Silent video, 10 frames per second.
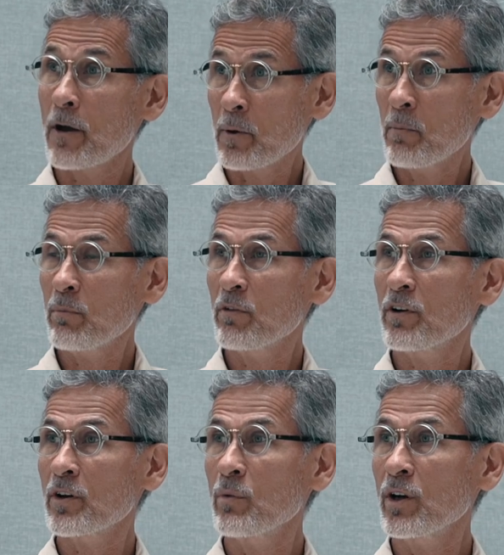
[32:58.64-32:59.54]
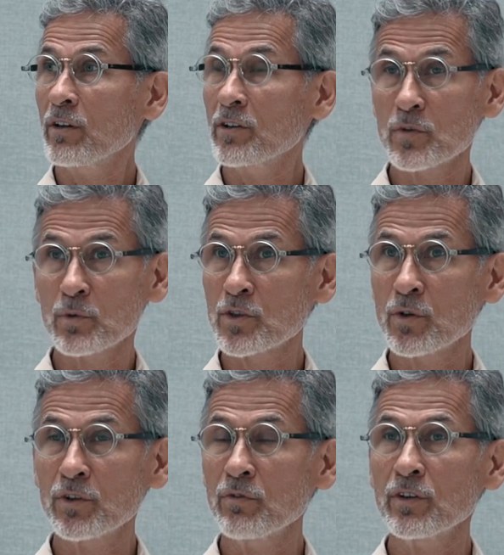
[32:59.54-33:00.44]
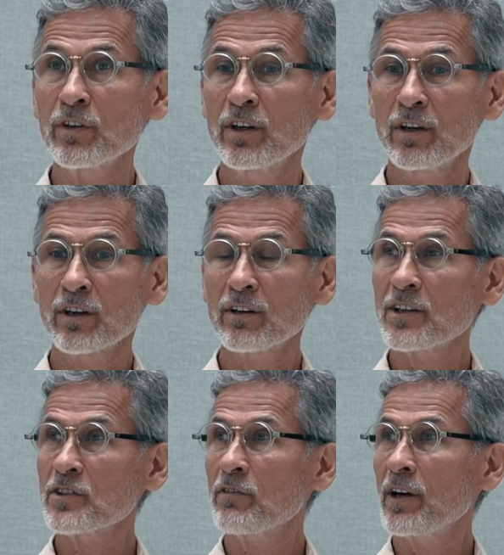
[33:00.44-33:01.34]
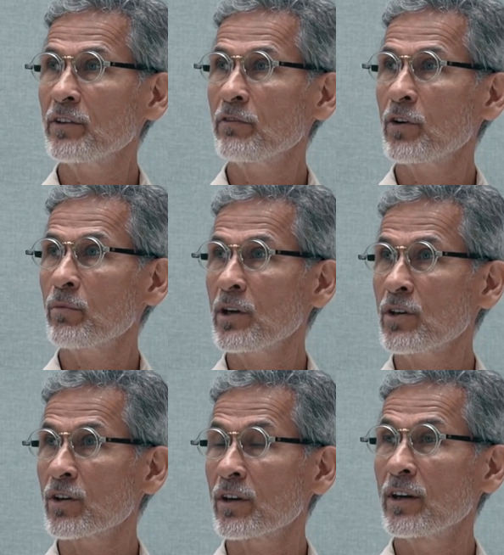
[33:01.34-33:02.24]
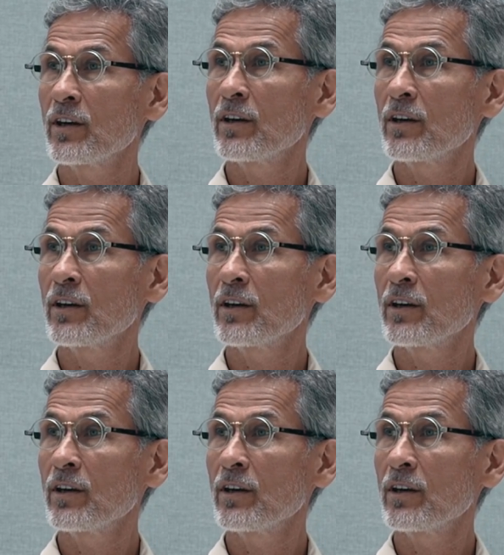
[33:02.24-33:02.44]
I remember very well, this was not even classified information.